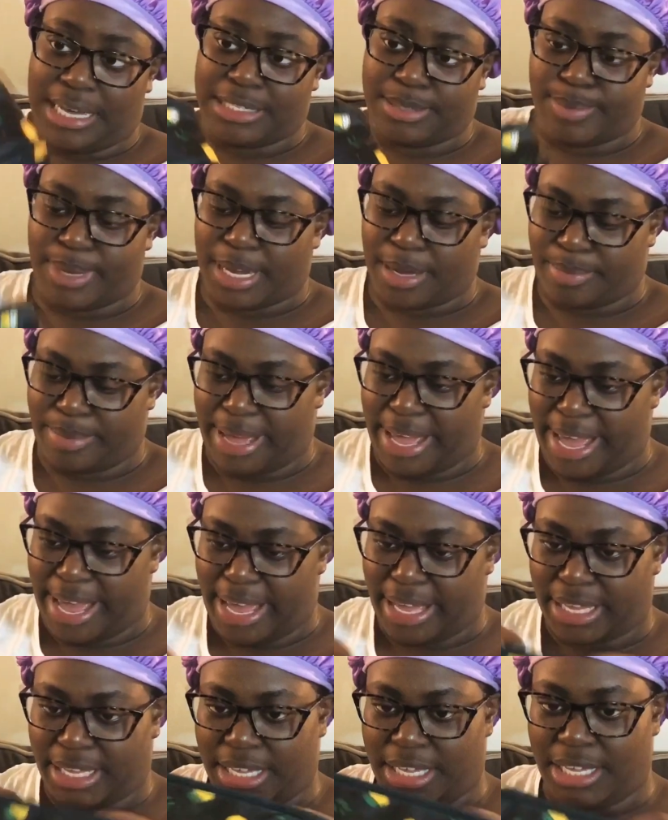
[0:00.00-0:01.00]
cosmetic
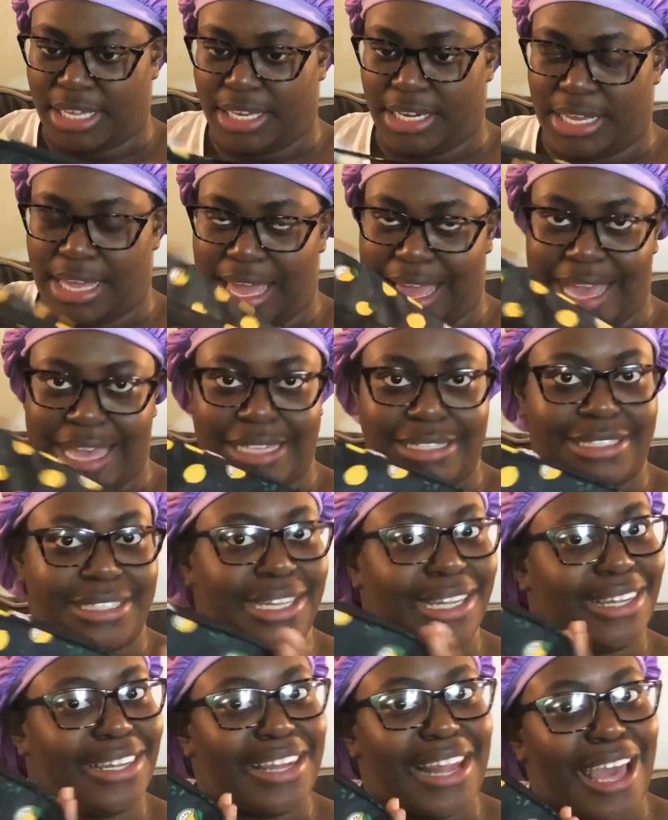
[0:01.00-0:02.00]
bag, it has
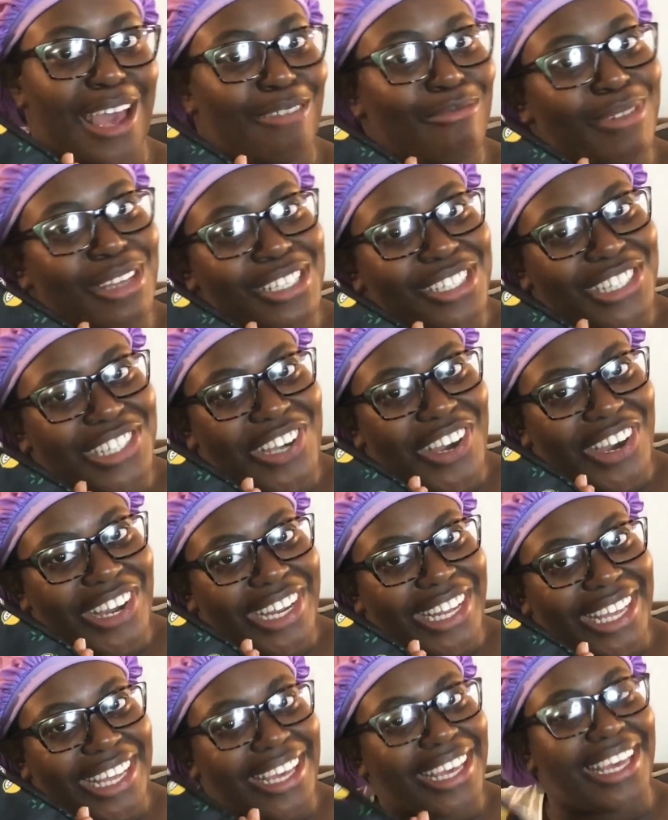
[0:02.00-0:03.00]
lemons
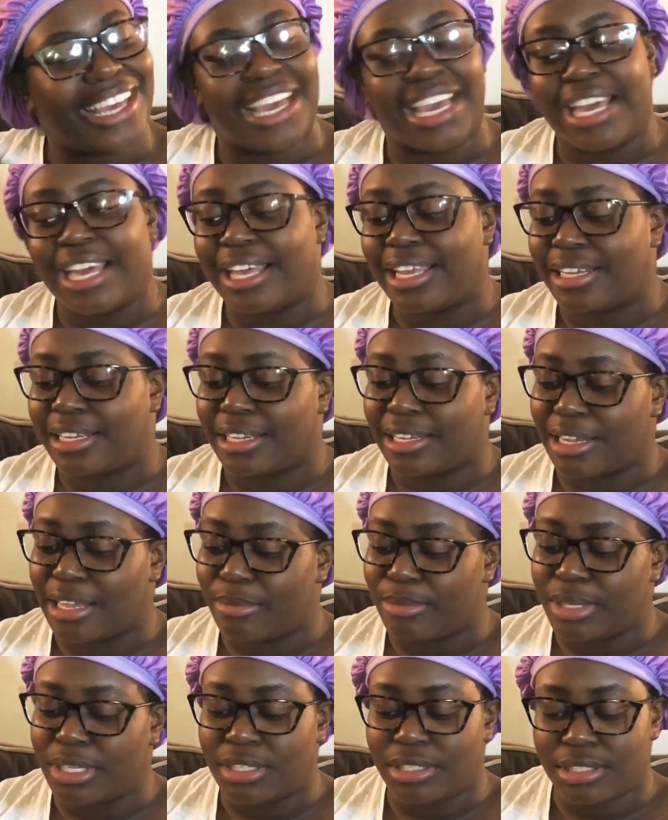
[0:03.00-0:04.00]
on it, and
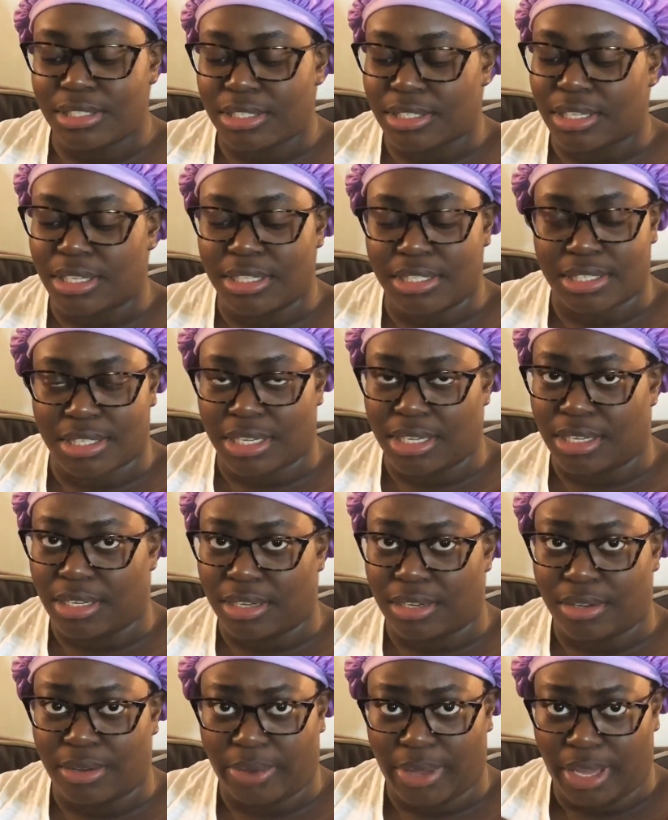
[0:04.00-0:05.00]
lemons is
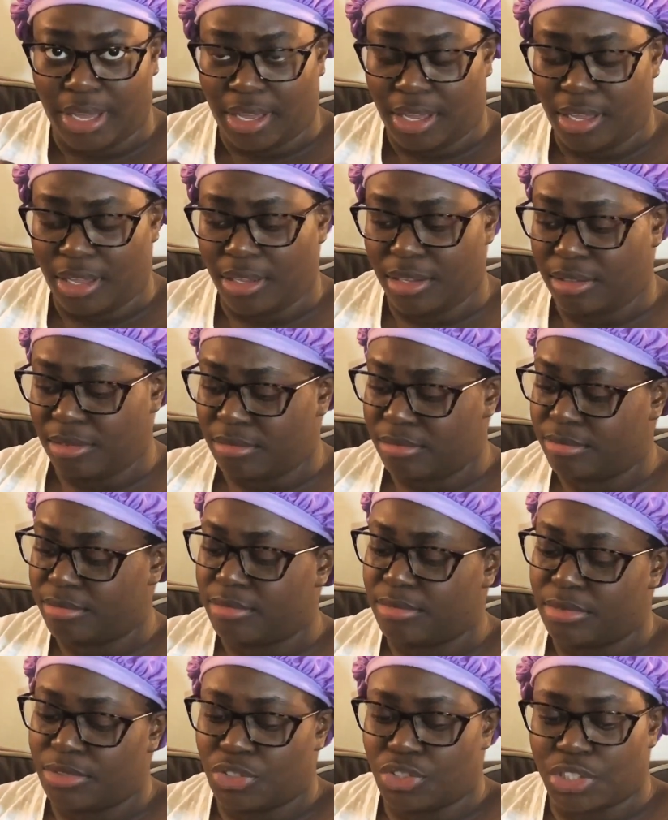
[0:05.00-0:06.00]
in, okay?
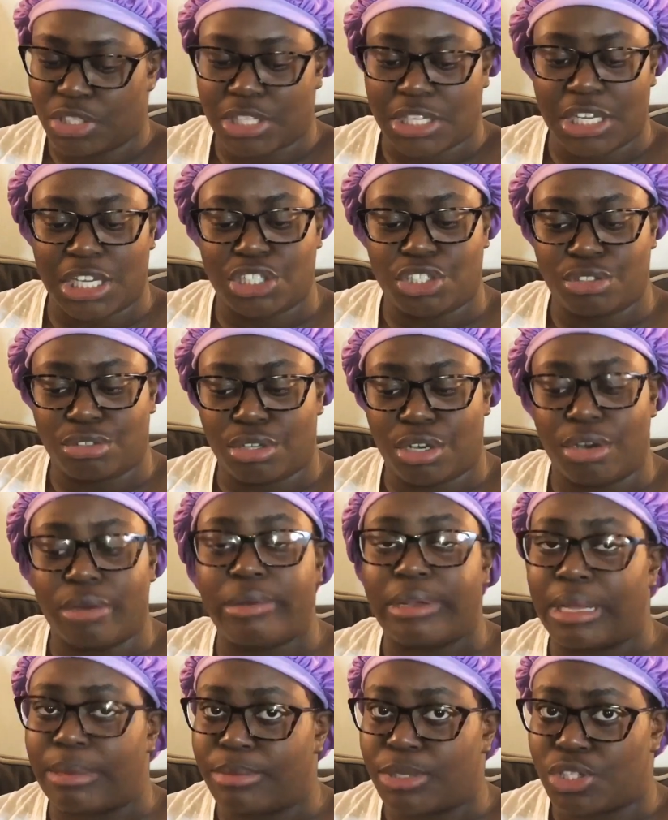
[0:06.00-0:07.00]
Just to let you know,
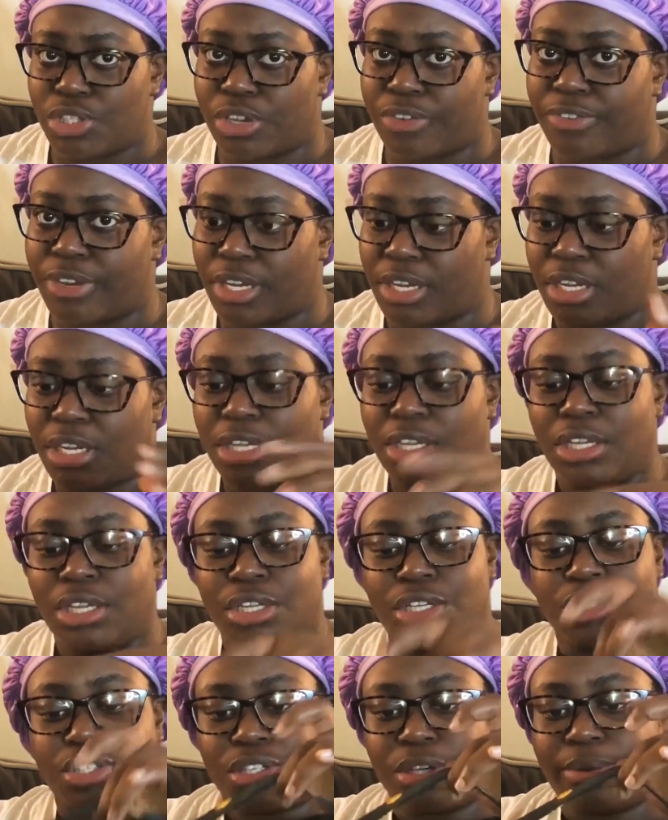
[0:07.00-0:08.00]
lemons are in.
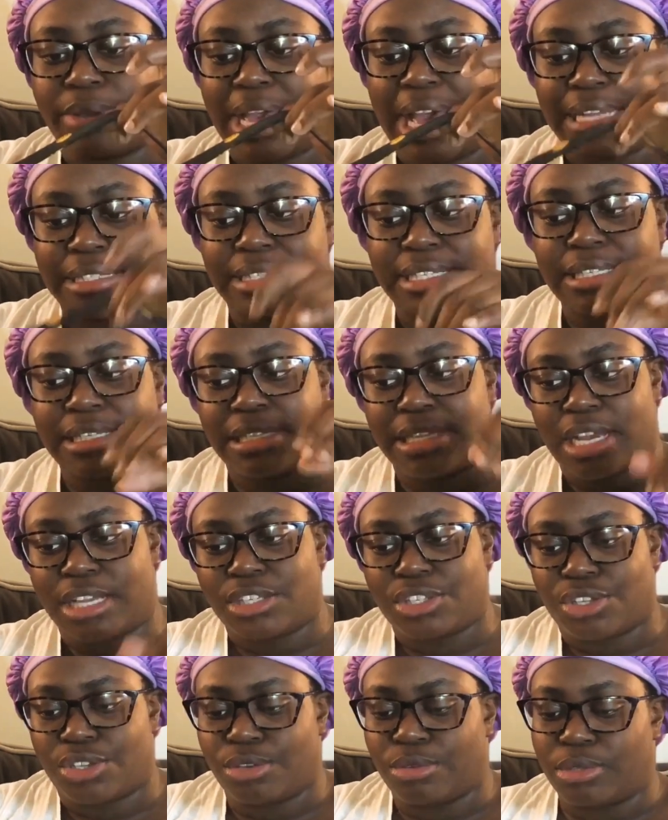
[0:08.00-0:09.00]
So it has this
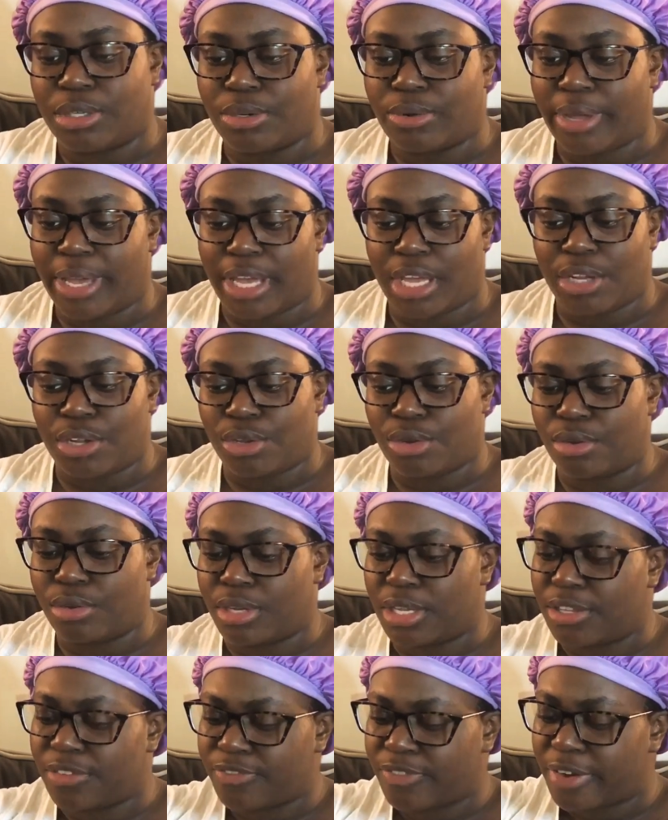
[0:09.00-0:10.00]
nice, cute little
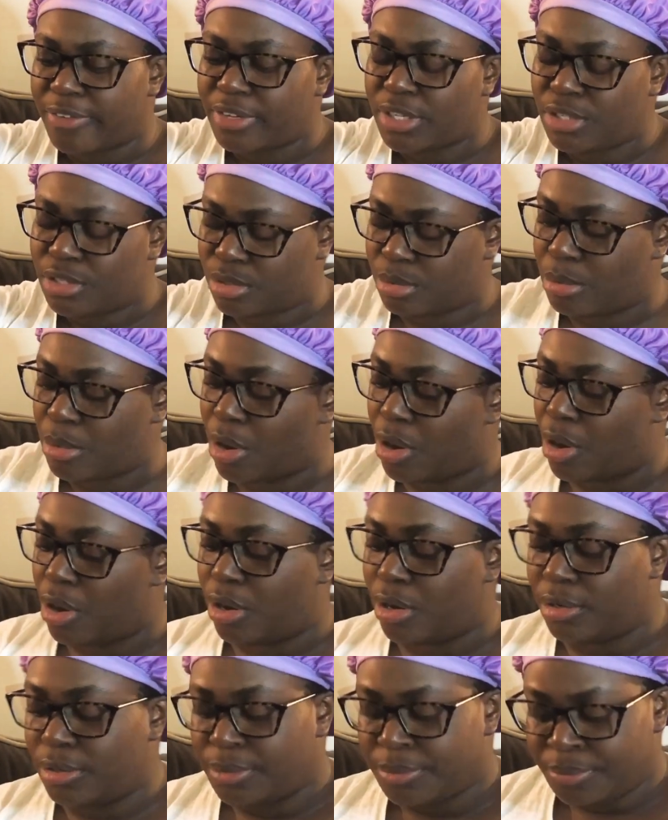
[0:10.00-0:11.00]
handle. It's very
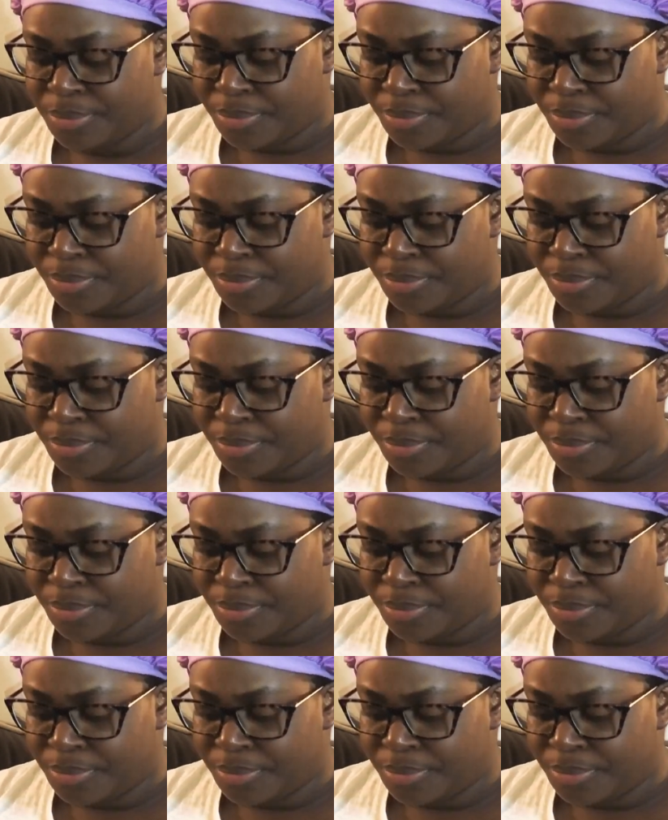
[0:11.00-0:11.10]
small.